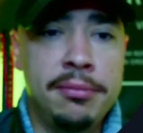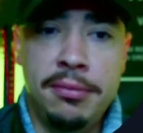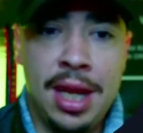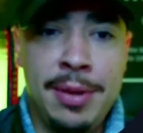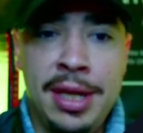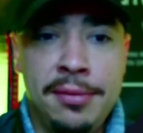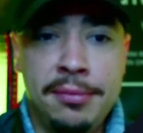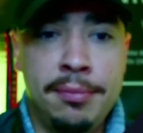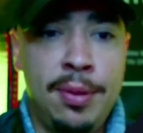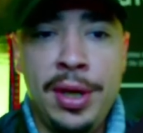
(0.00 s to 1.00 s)
I mean,
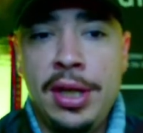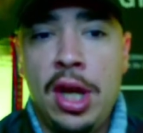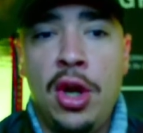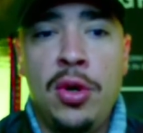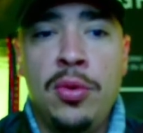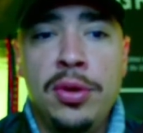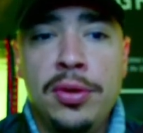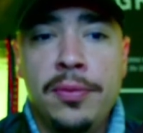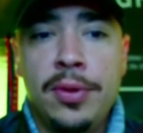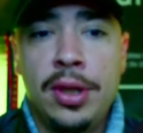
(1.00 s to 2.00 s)

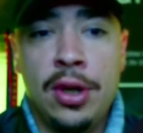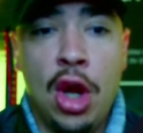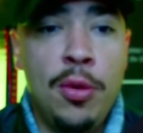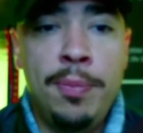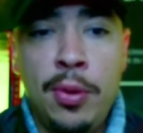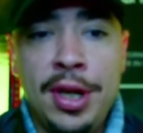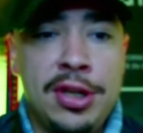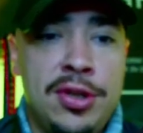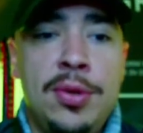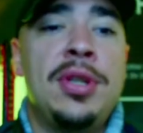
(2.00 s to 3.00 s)

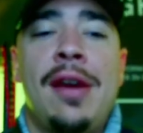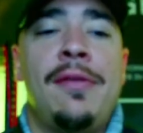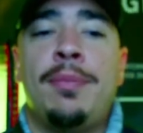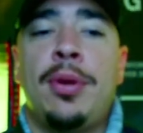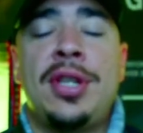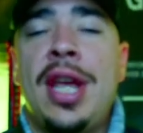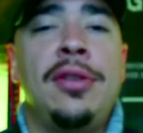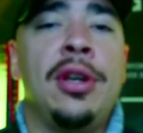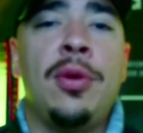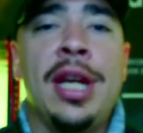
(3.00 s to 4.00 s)
0.27% in the
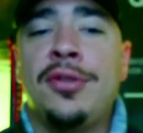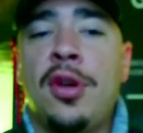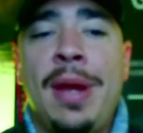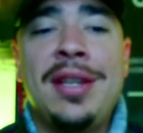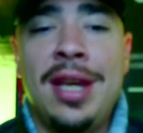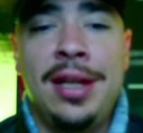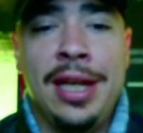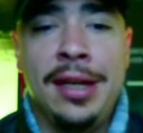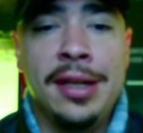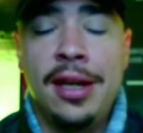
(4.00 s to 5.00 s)
green. So
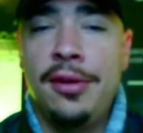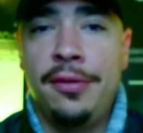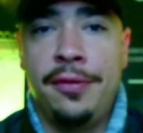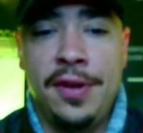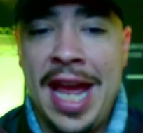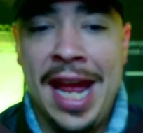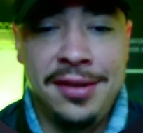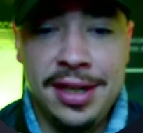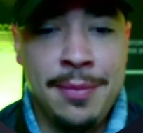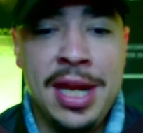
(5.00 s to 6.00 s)
basically, flat.
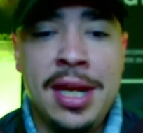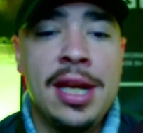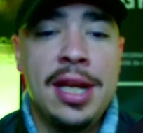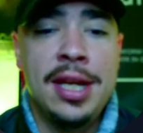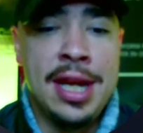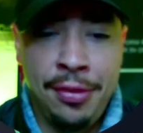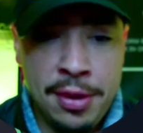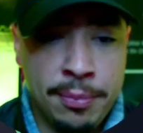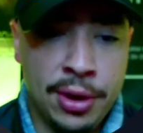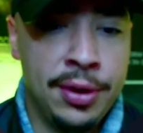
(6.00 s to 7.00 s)
I mean, nothing
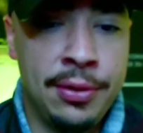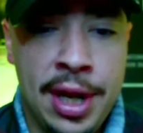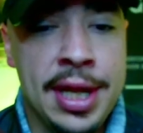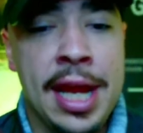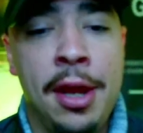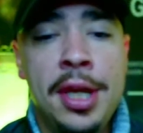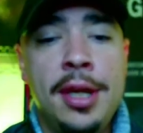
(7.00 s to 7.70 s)
brewing right now.